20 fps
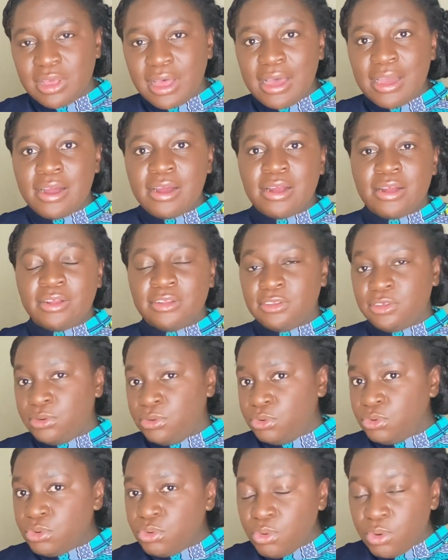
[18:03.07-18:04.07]
are the
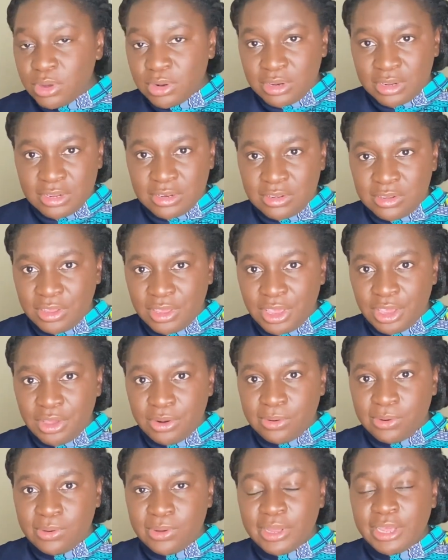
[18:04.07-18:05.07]
Google
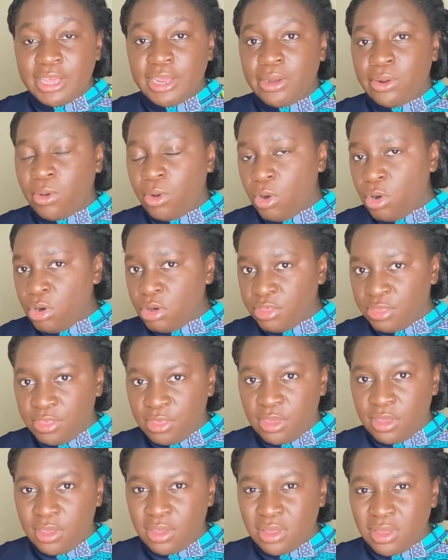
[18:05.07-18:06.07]
Authenticator and
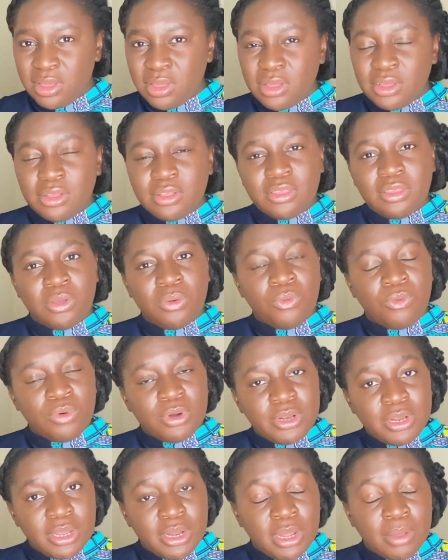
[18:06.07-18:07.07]
Authy. The one
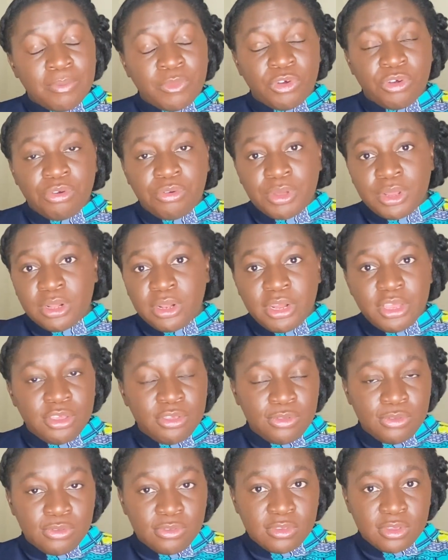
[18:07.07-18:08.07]
that I'm currently
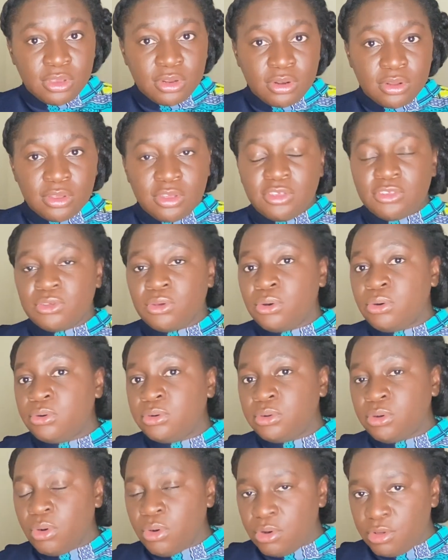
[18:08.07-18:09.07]
using is called
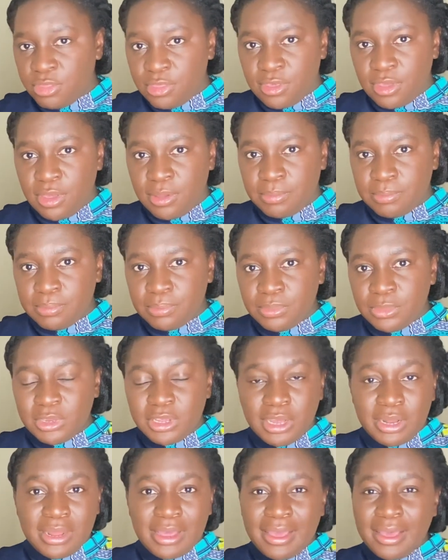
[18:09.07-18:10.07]
Authy,
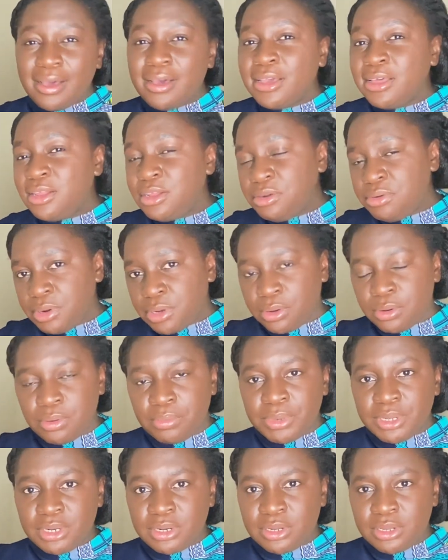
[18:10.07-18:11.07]
and I highly
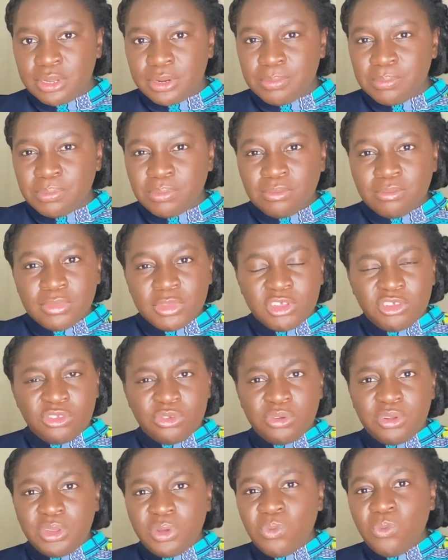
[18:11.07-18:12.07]
recommend it. So
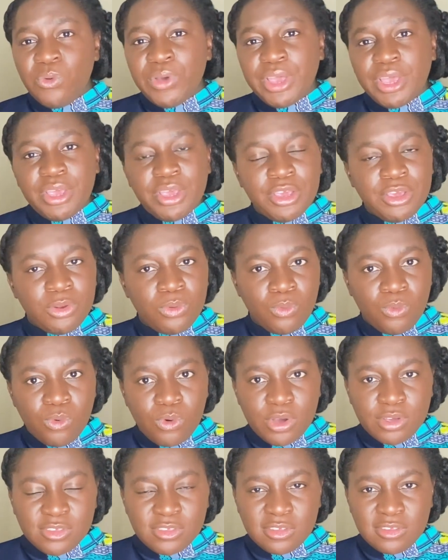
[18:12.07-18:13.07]
the way it
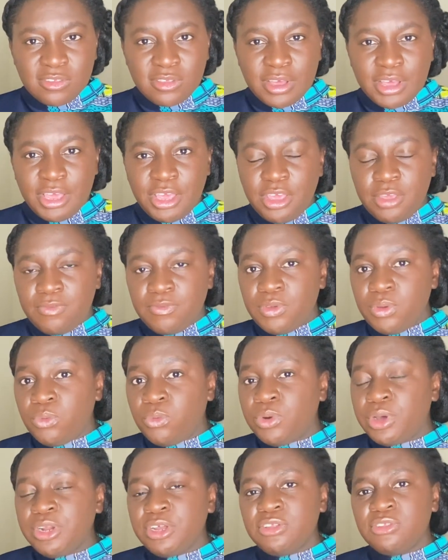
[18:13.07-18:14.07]
works is that if you
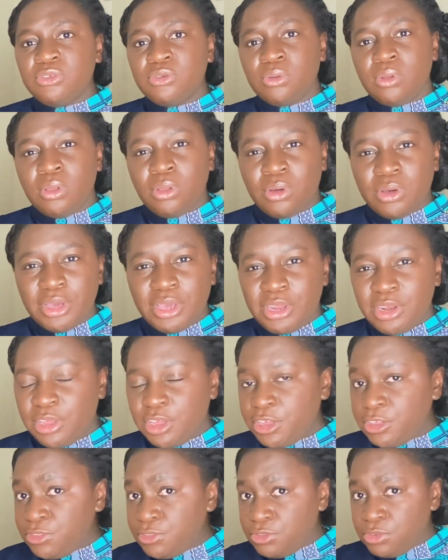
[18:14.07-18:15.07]
wanted to log in
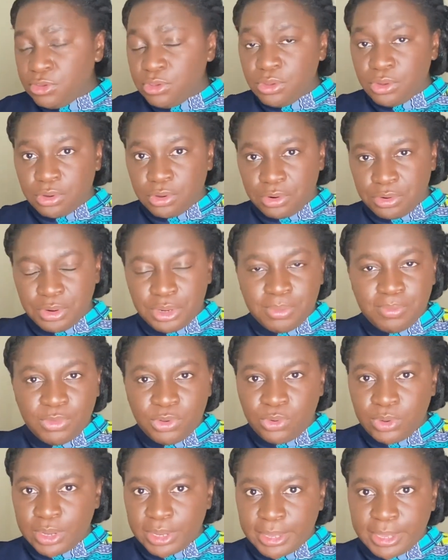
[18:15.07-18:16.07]
into your
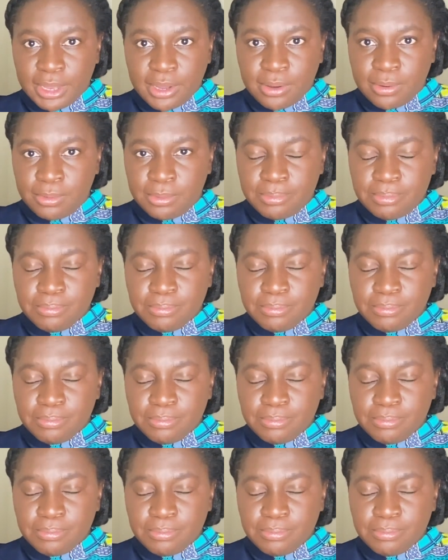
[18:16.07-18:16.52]
crypto account,